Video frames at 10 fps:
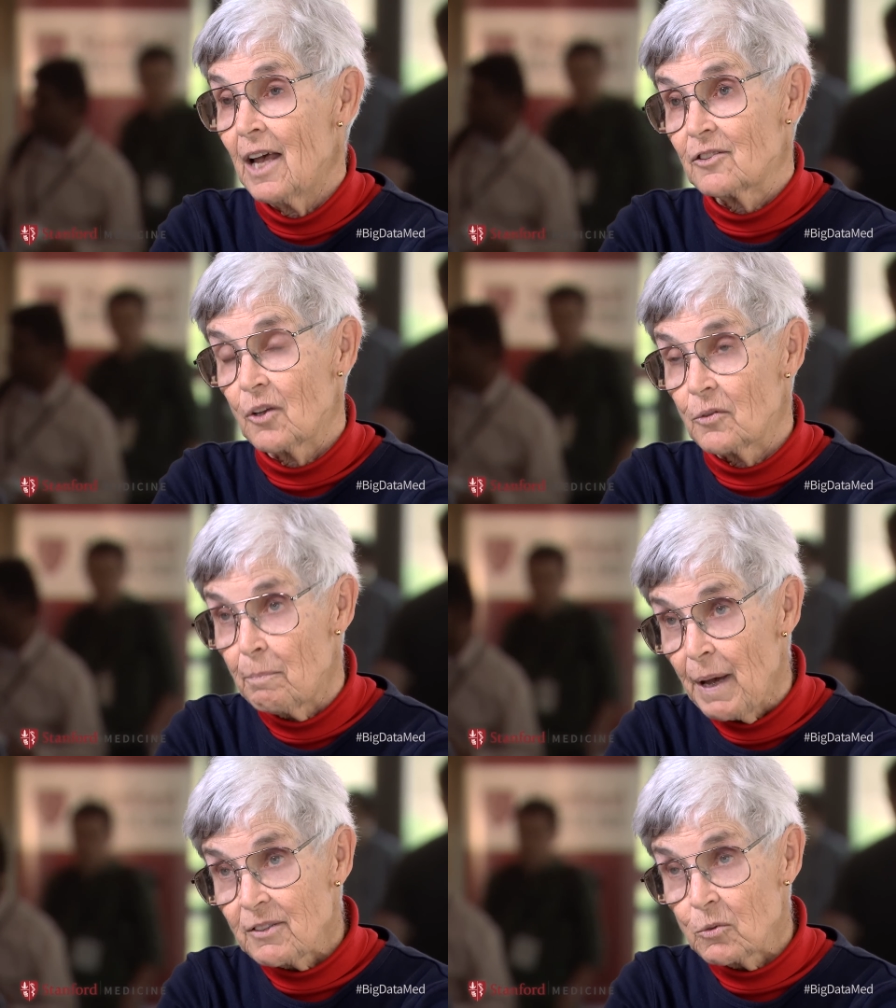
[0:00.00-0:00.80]
So, the
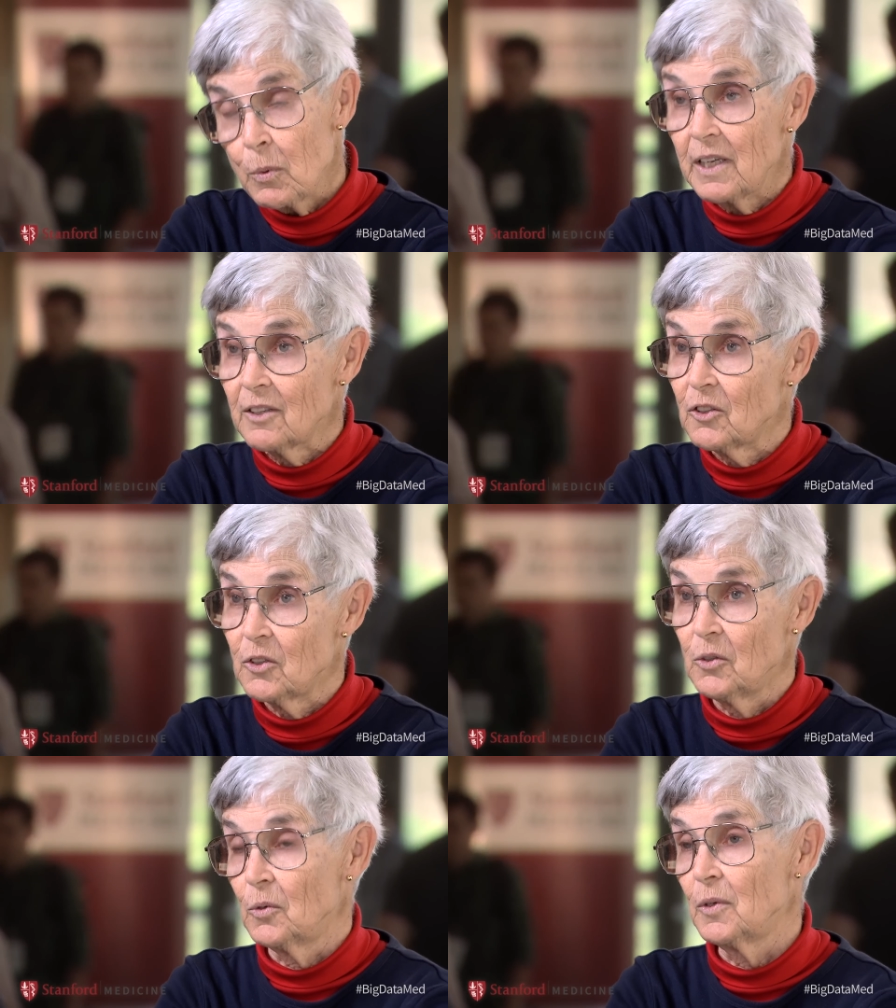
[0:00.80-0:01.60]
best we can
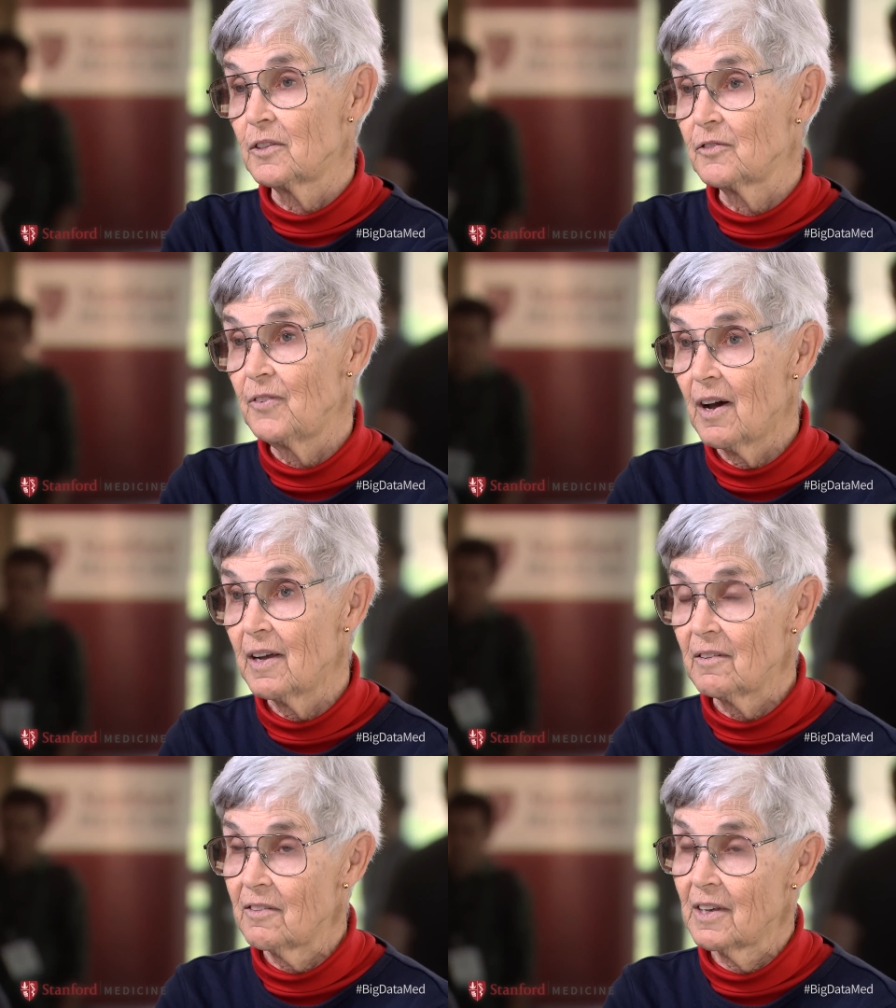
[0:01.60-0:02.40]
do is
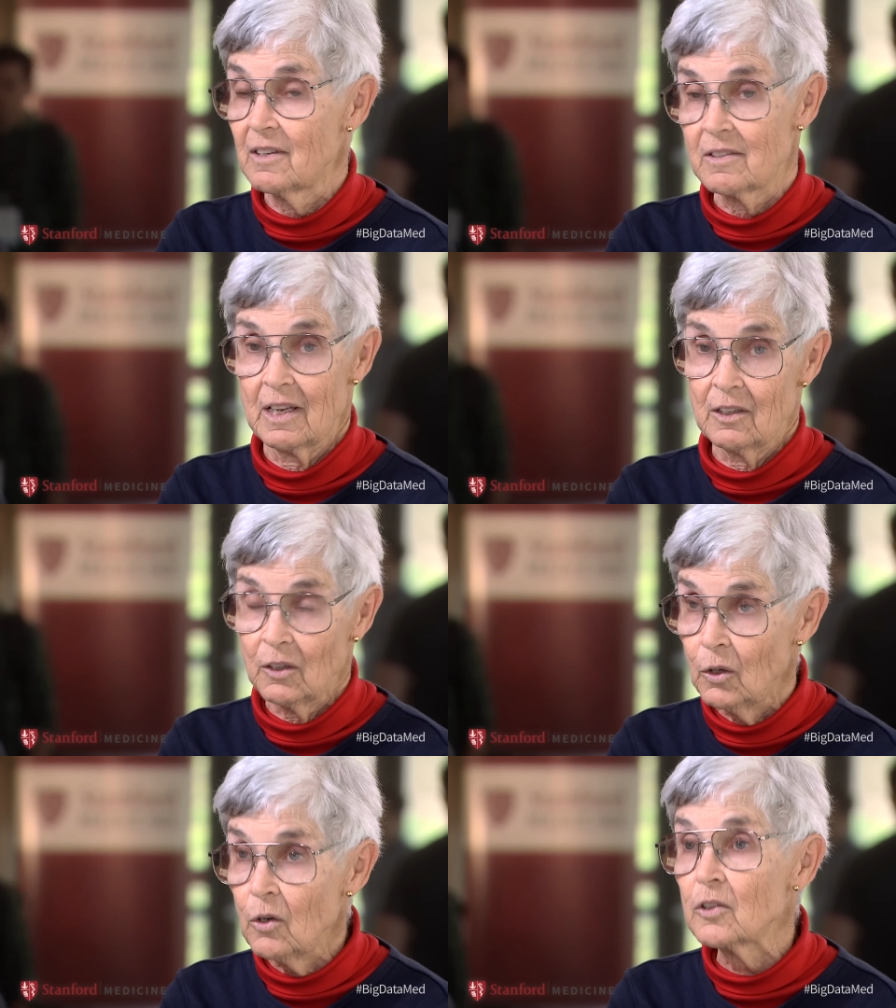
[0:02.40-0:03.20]
find things that
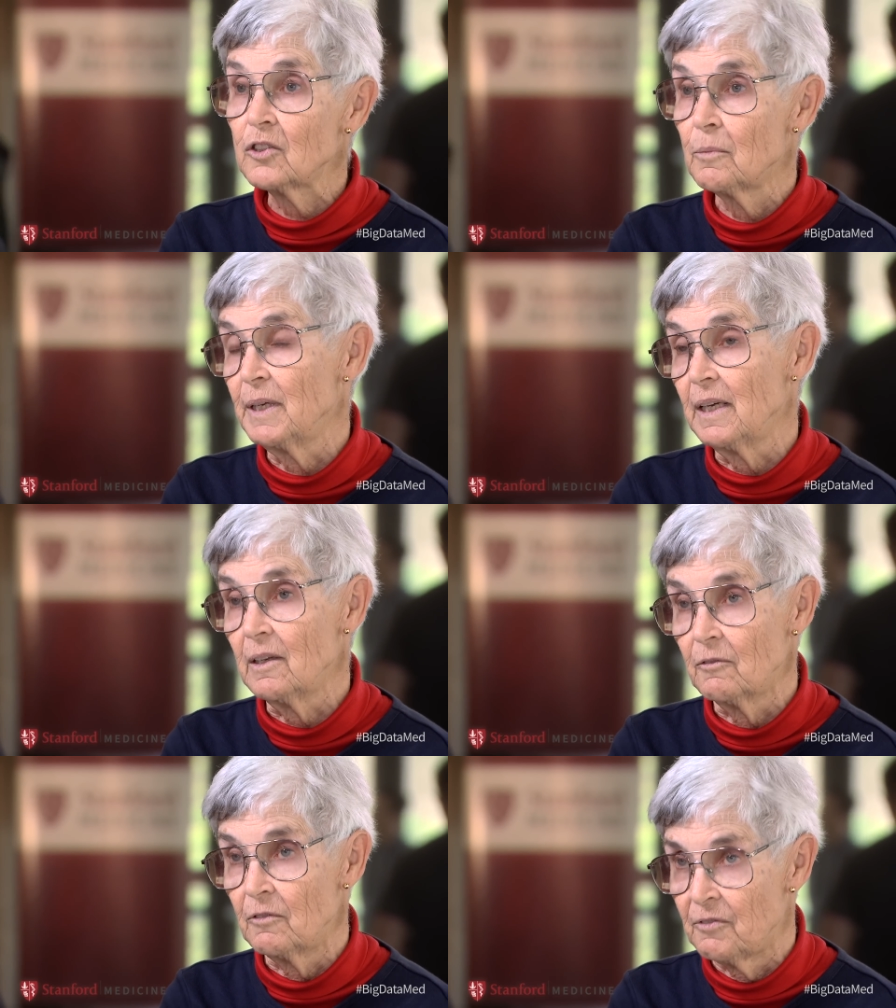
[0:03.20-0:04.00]
look to
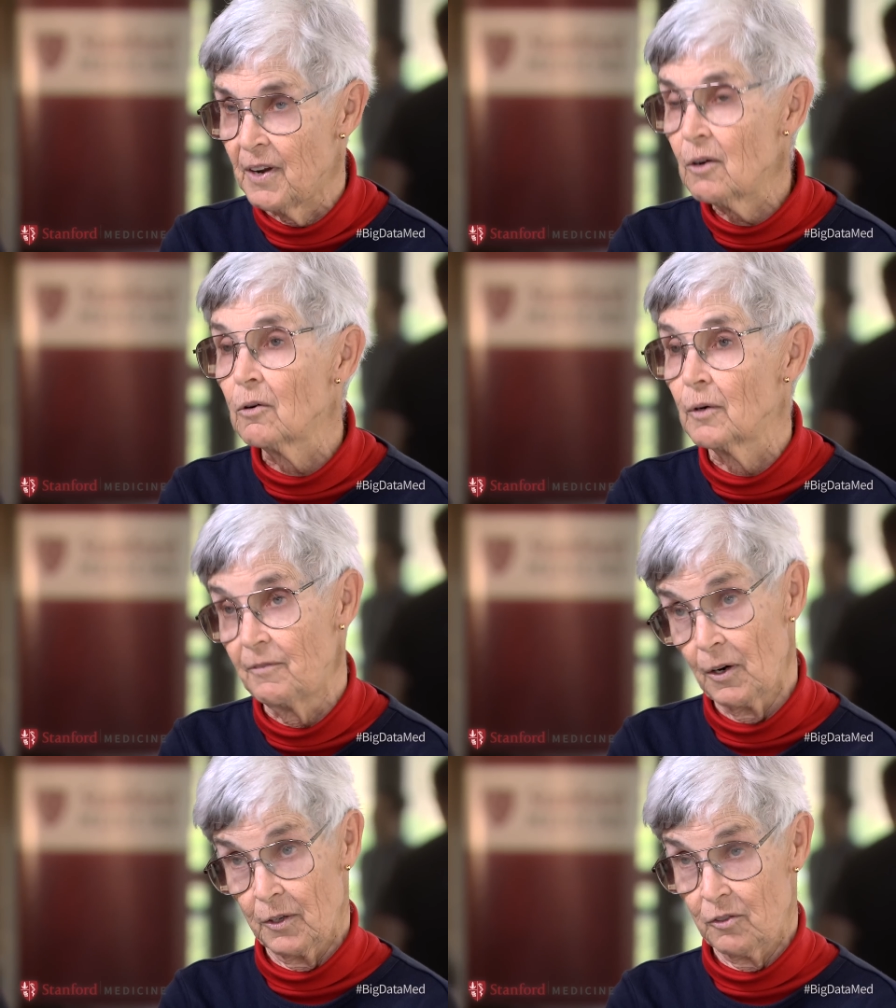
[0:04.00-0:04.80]
be very,
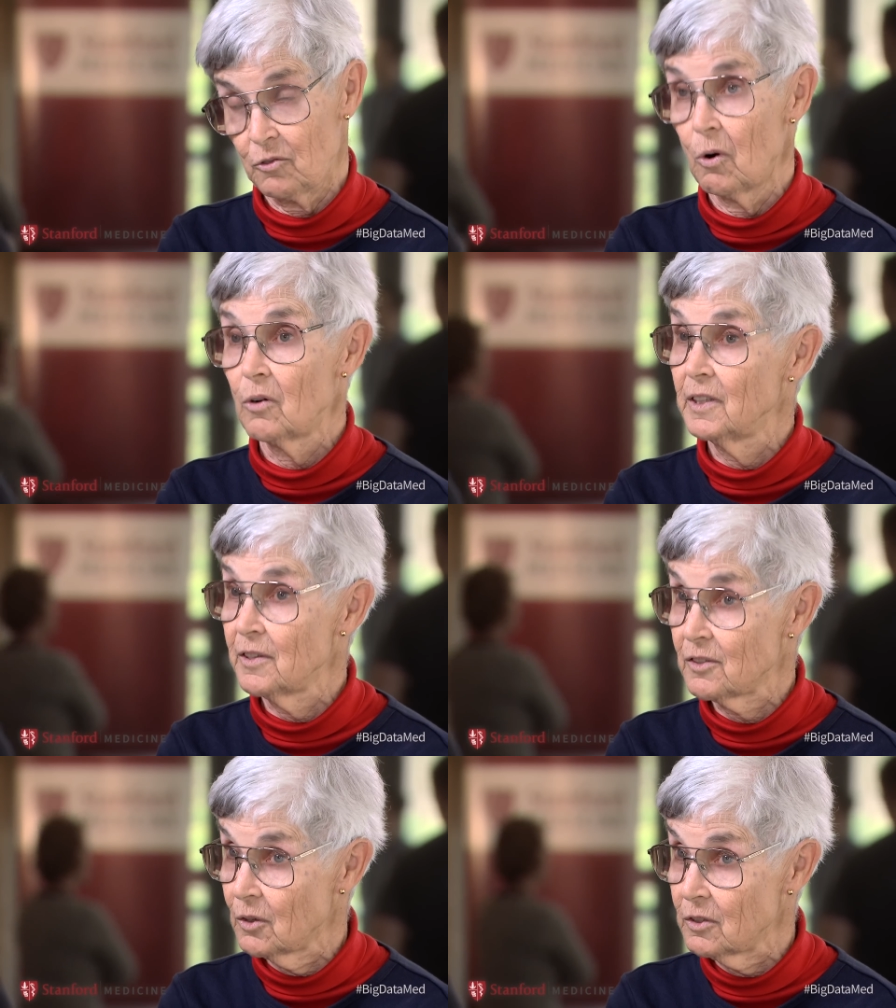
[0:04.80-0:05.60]
very strongly
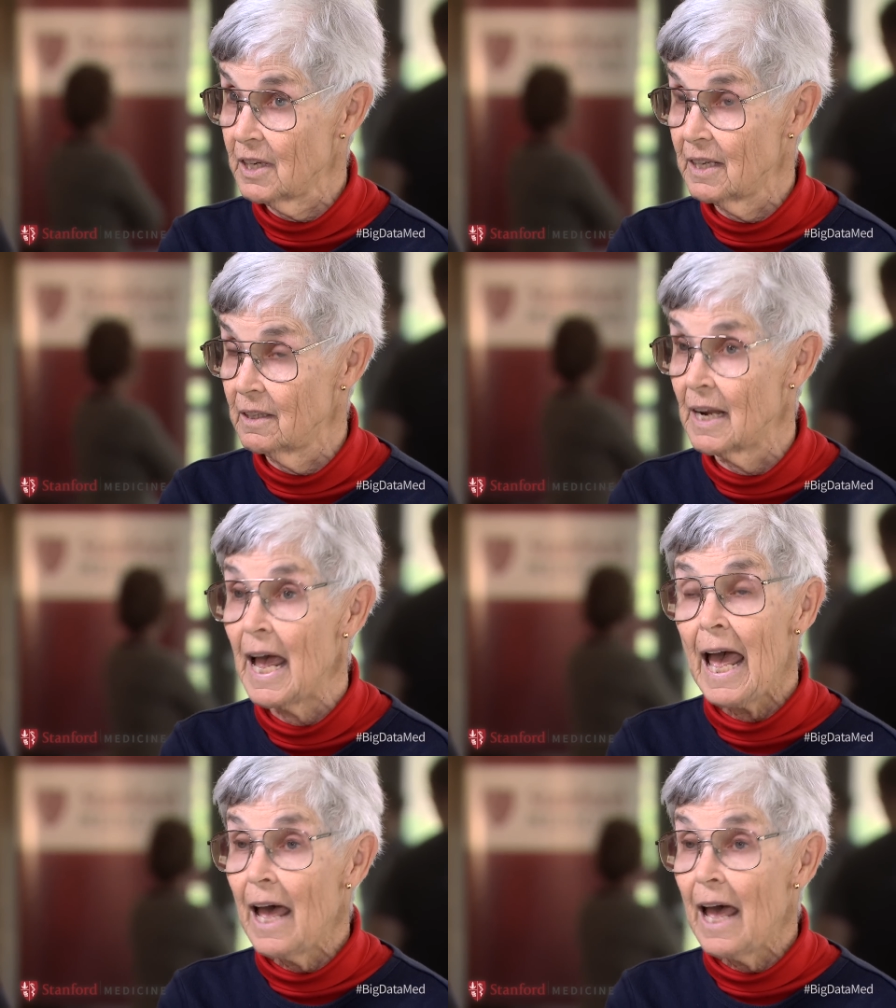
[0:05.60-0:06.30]
associated associated.